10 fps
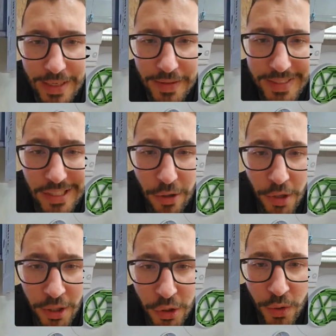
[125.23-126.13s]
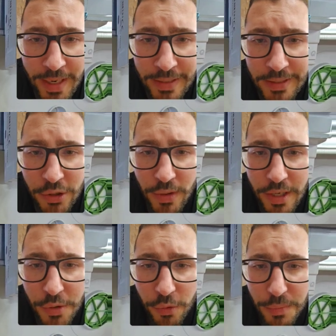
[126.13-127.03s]
These are not connected, so I
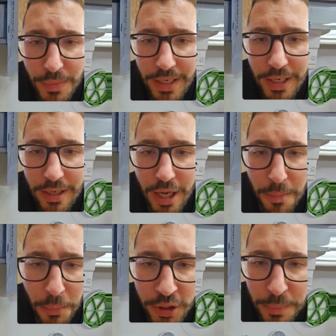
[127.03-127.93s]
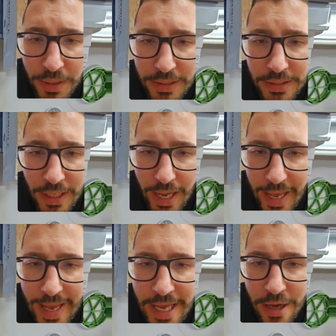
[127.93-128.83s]
use my Modbus
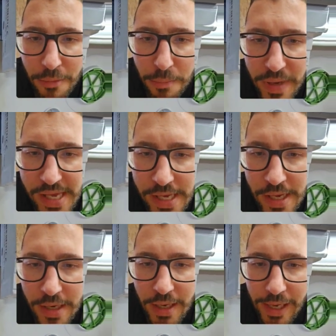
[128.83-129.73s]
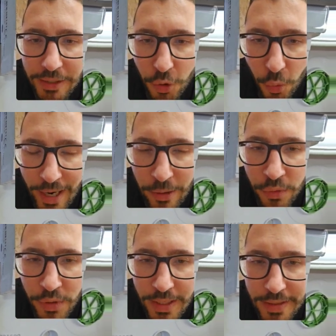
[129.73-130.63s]
A, B, and
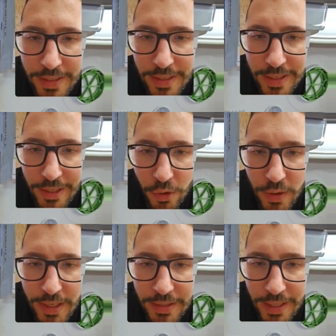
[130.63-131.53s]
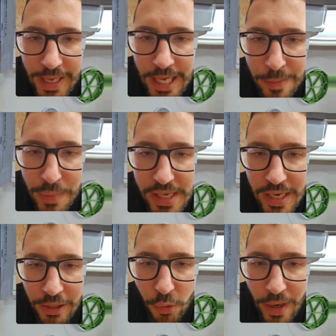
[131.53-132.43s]
ground, and then I can connect A, B,
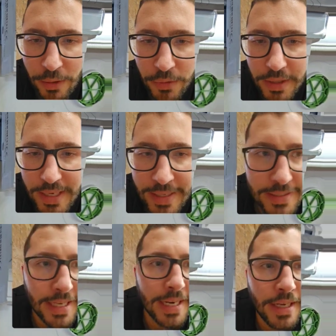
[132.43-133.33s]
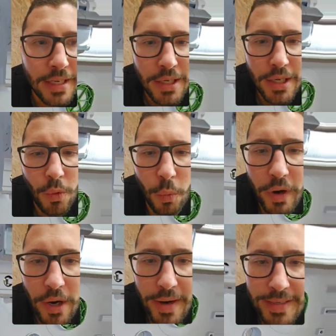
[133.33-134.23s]
and ground on the other side
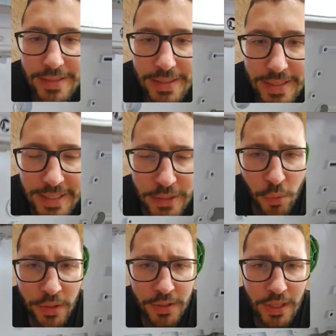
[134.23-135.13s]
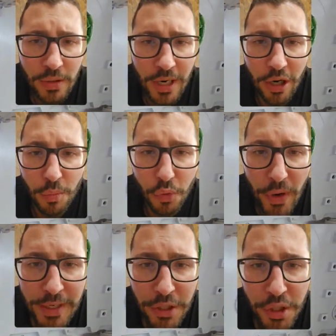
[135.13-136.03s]
whereas these ones here are
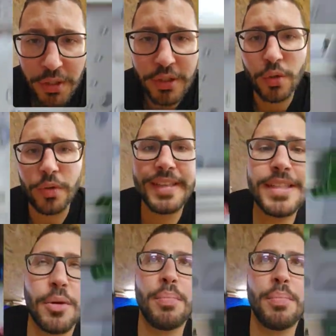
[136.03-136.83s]
bridged so these are